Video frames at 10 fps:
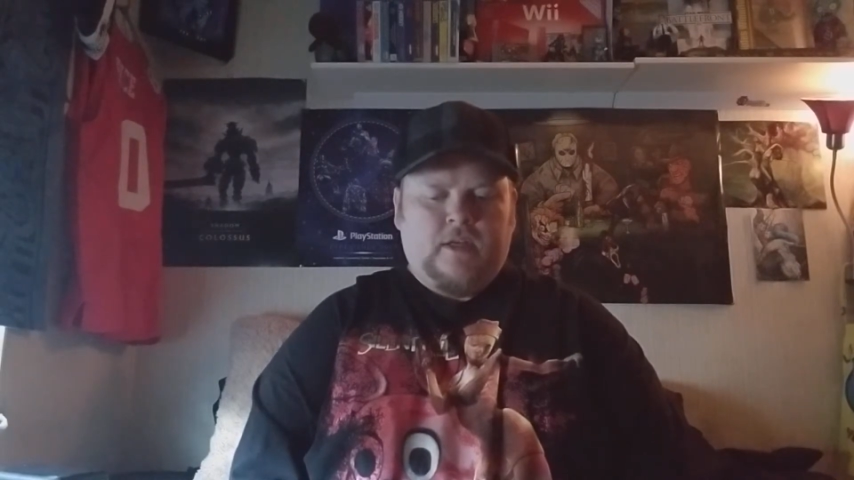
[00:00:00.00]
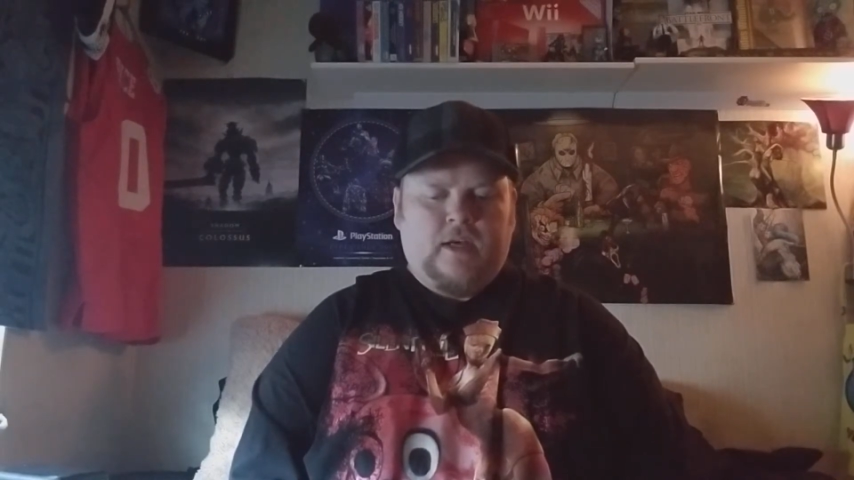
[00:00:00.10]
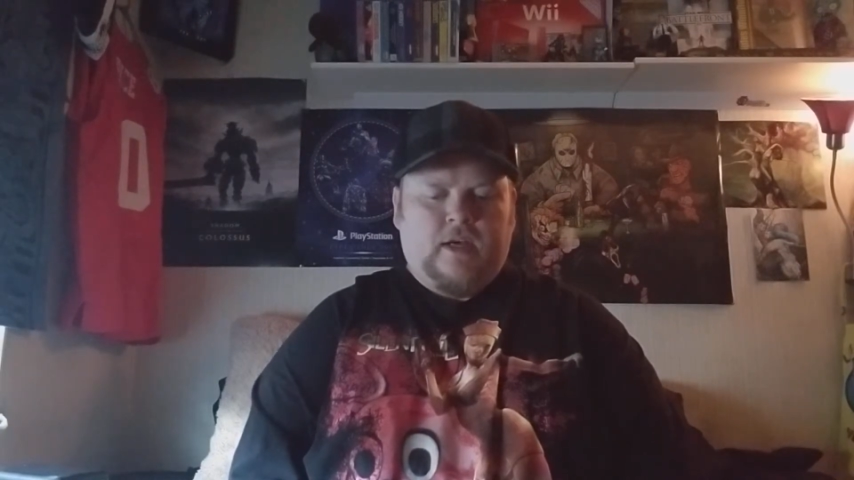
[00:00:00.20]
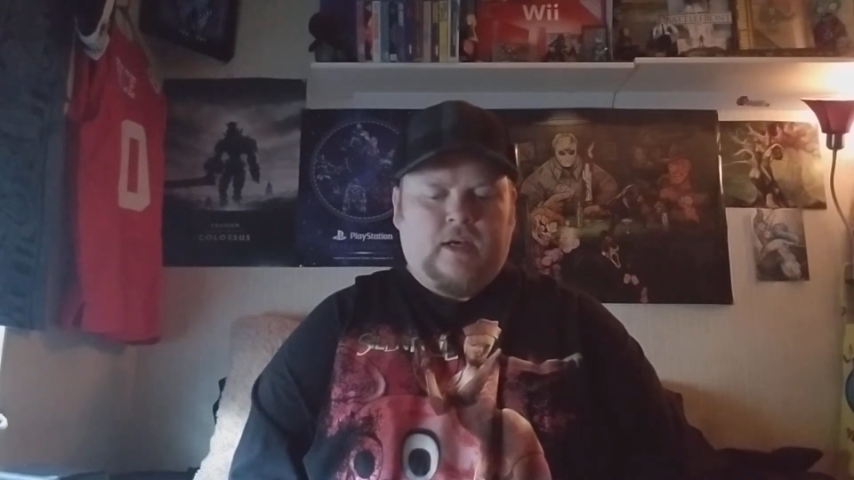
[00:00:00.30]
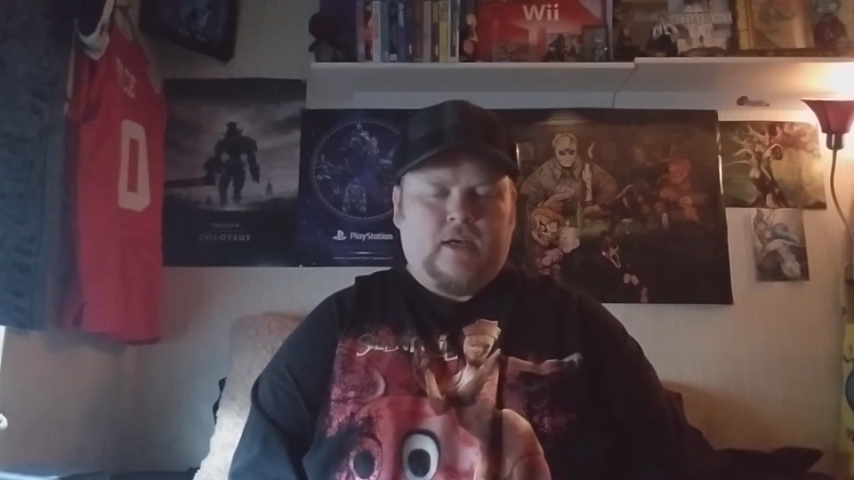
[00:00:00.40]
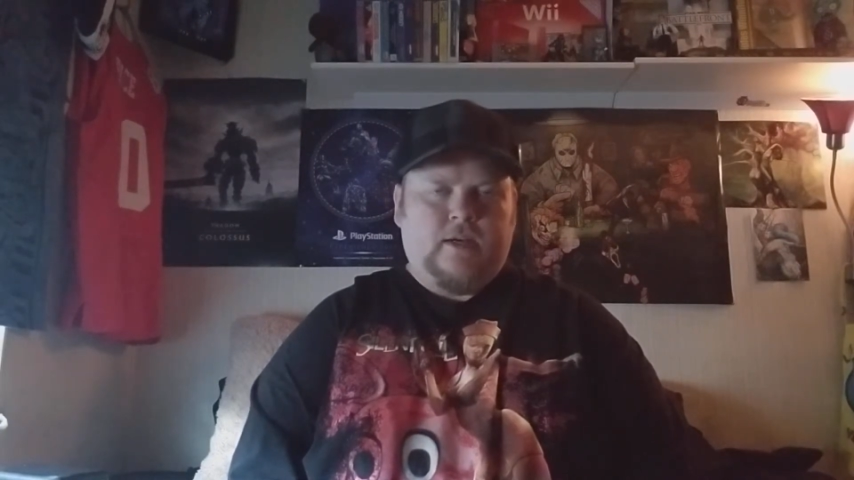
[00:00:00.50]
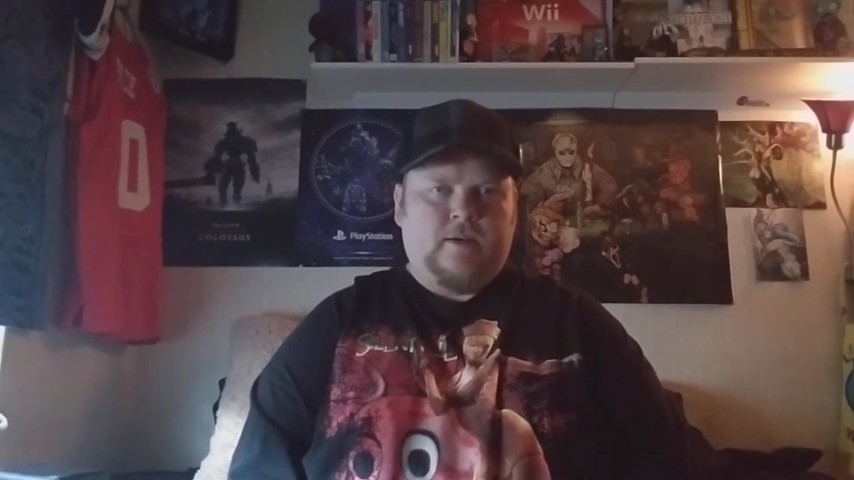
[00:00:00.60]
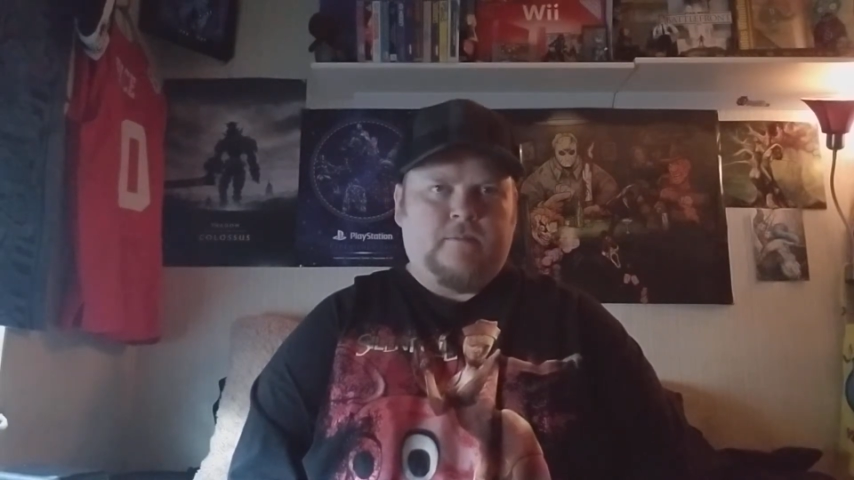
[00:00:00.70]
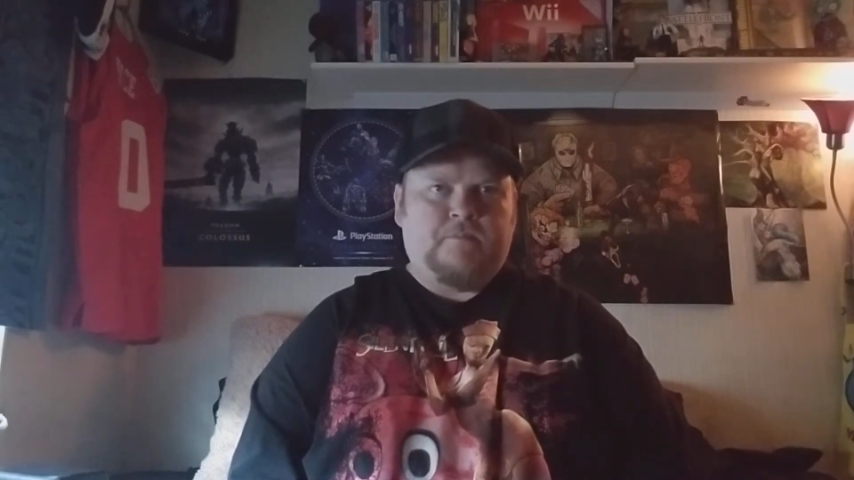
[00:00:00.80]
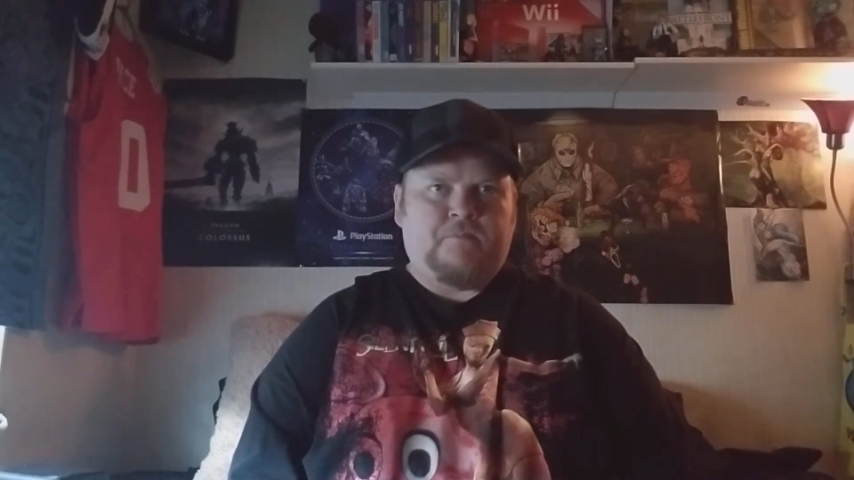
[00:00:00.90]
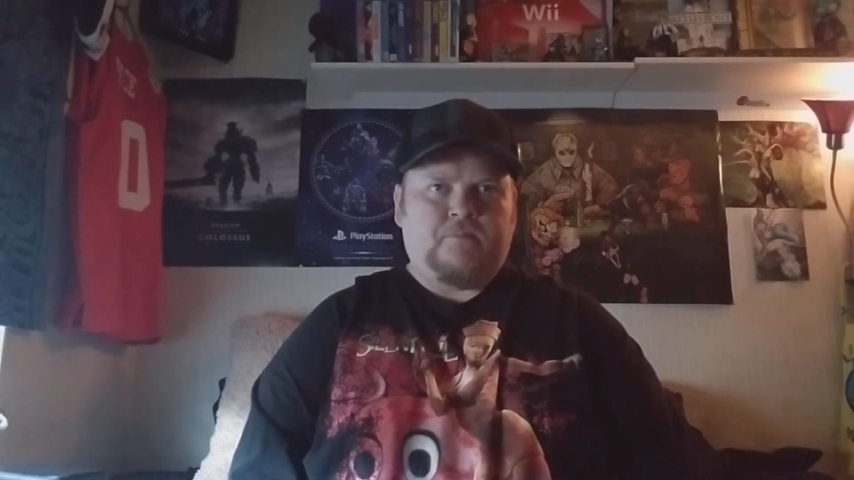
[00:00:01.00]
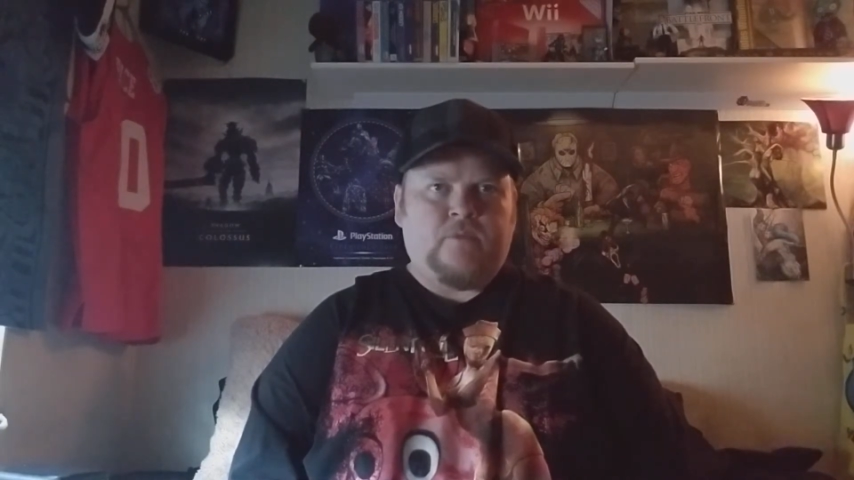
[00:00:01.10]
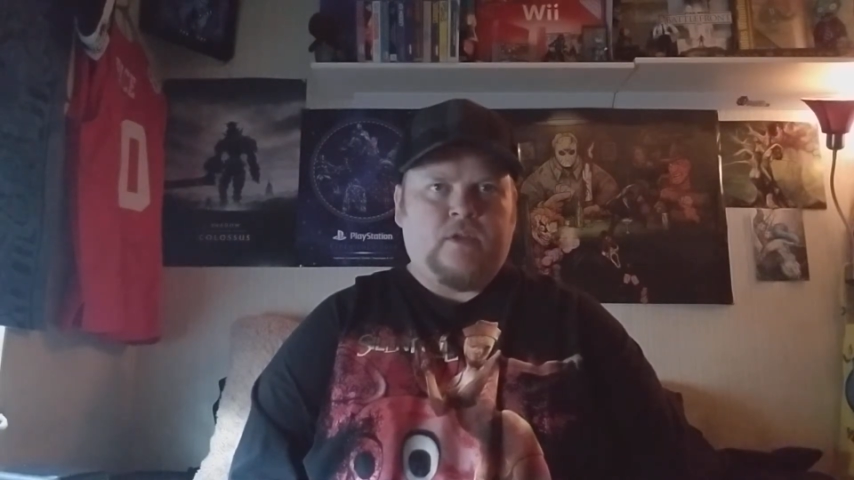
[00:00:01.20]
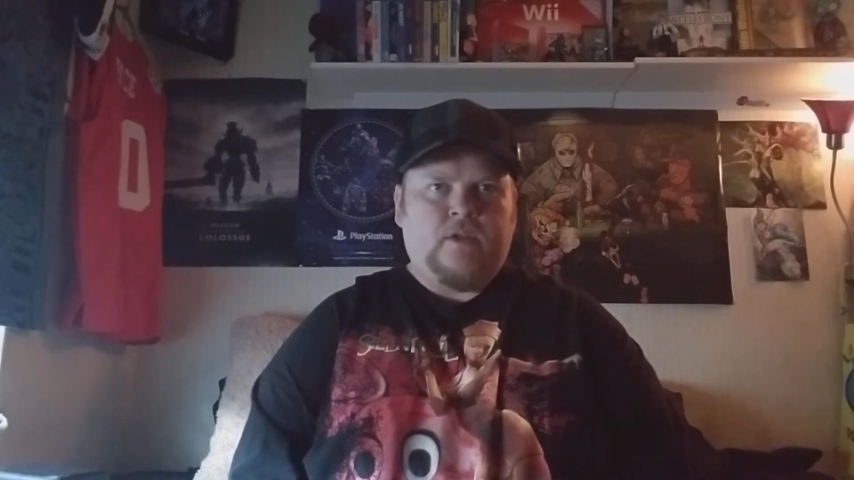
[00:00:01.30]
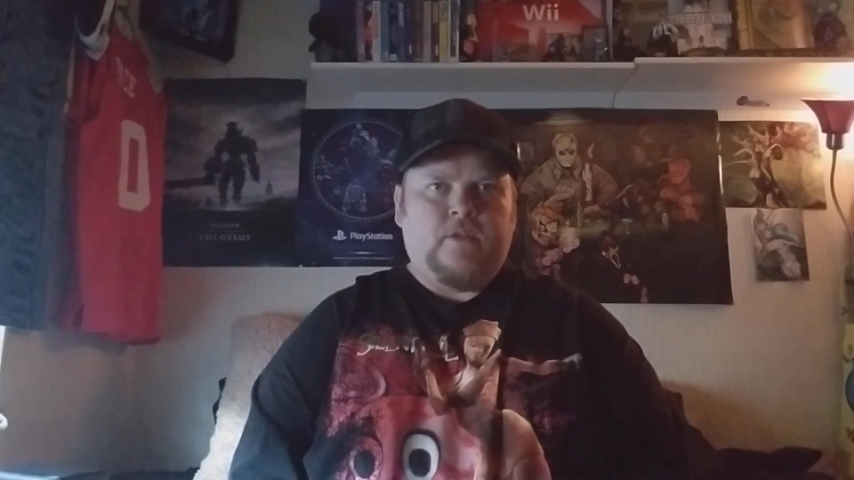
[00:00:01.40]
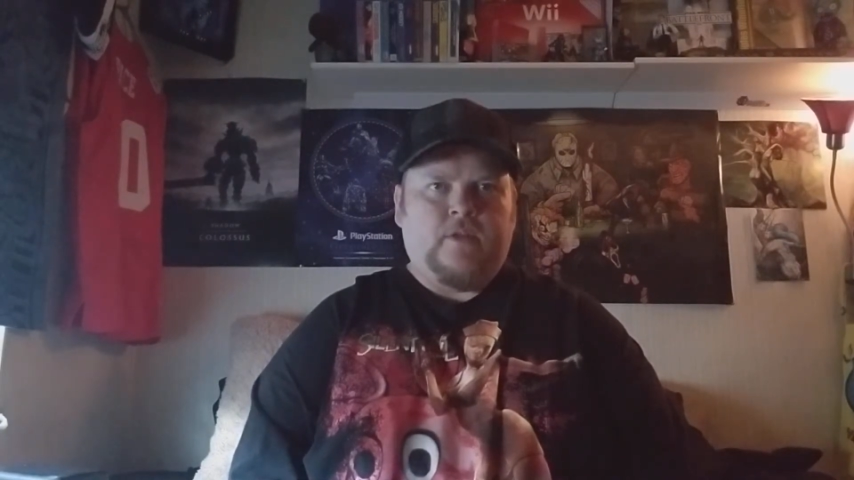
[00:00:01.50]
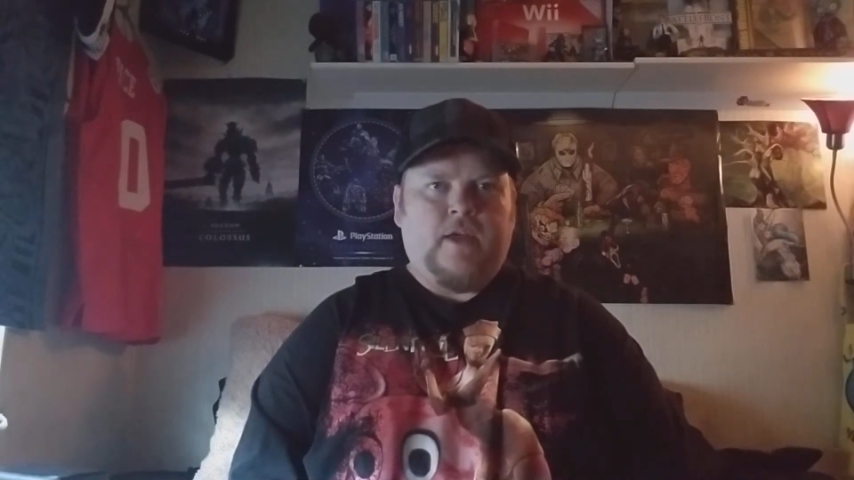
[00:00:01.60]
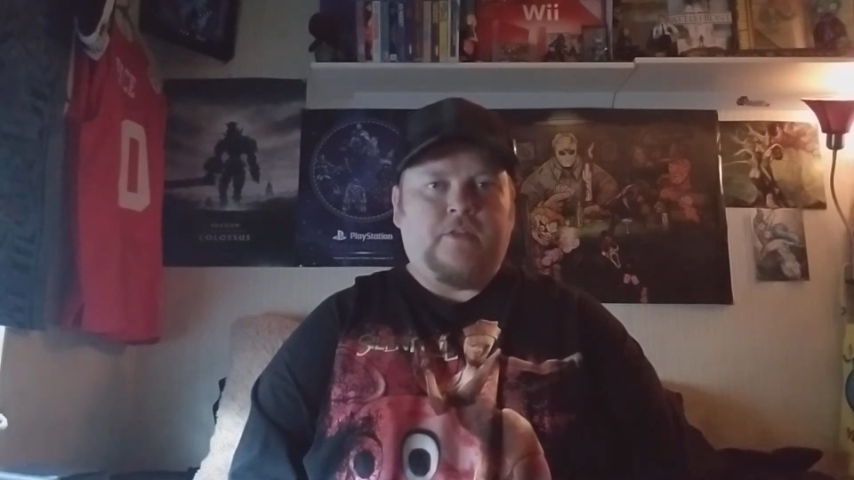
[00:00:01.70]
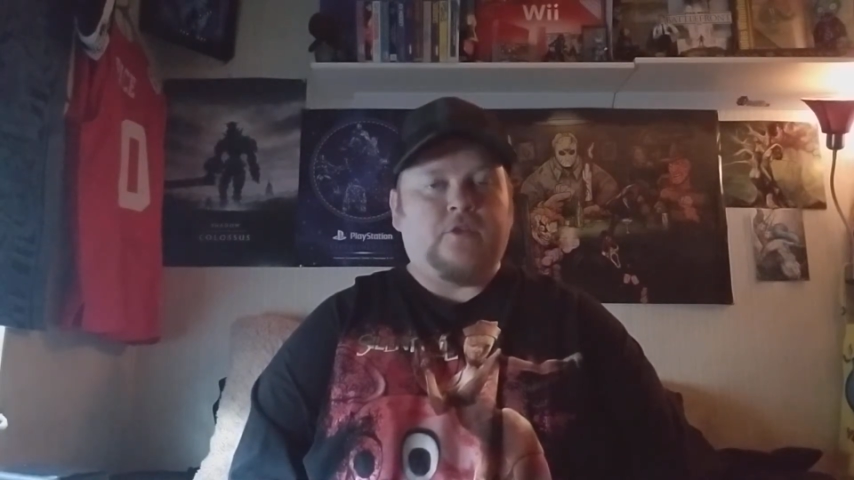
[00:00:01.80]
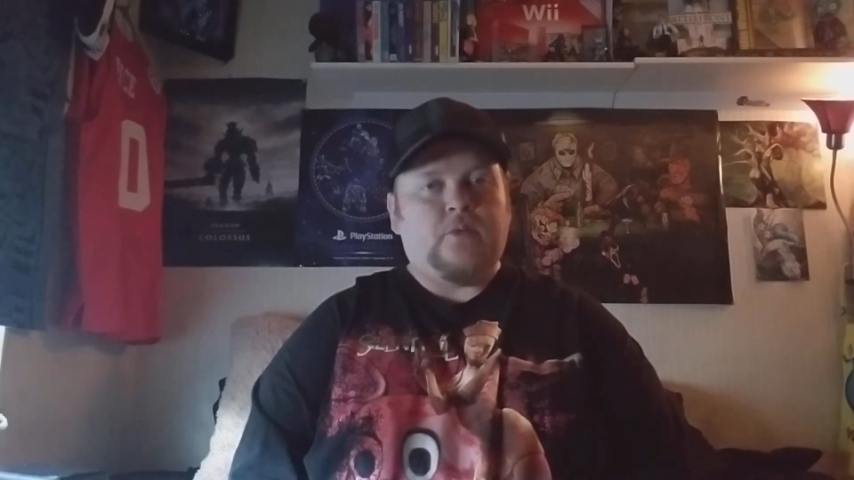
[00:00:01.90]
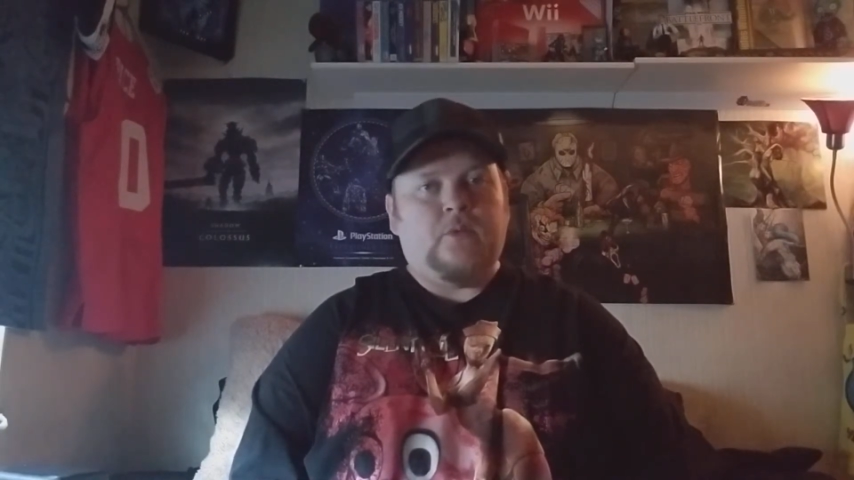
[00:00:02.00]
And this